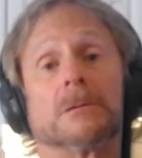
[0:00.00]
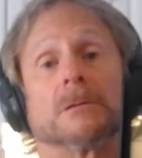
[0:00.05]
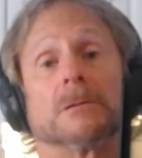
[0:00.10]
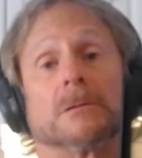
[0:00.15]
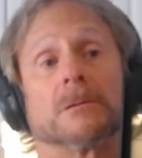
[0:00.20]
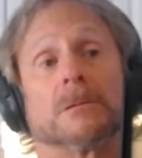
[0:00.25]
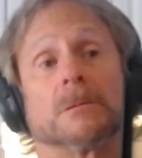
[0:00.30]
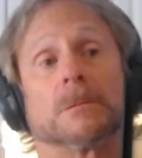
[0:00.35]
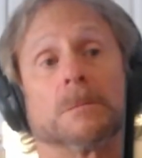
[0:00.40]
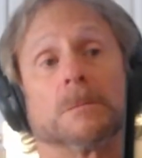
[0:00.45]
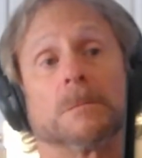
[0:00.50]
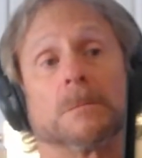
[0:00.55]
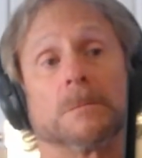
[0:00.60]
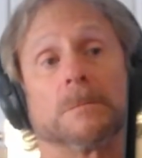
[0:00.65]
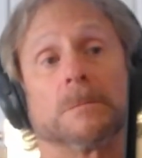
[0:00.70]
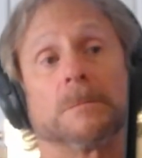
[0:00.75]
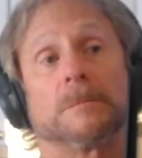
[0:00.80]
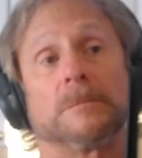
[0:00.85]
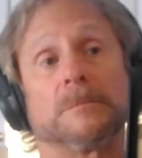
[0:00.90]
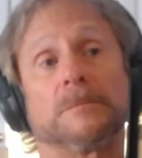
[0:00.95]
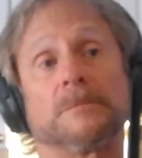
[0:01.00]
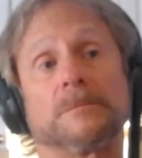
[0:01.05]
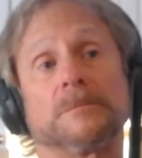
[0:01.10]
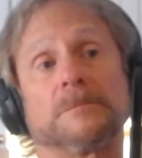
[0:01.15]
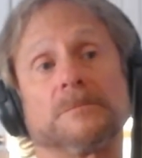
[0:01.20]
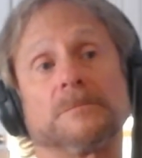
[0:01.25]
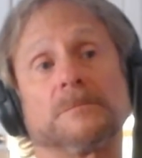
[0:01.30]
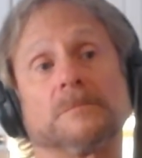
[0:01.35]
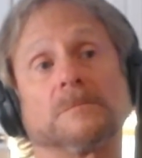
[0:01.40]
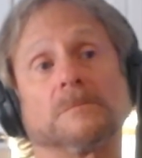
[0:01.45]

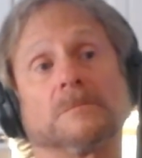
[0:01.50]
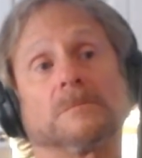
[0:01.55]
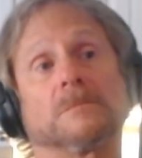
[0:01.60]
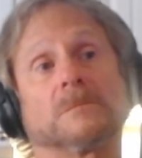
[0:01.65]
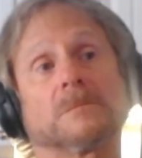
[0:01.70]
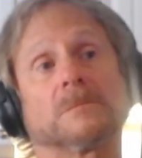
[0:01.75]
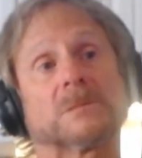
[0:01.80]
Nothing is said.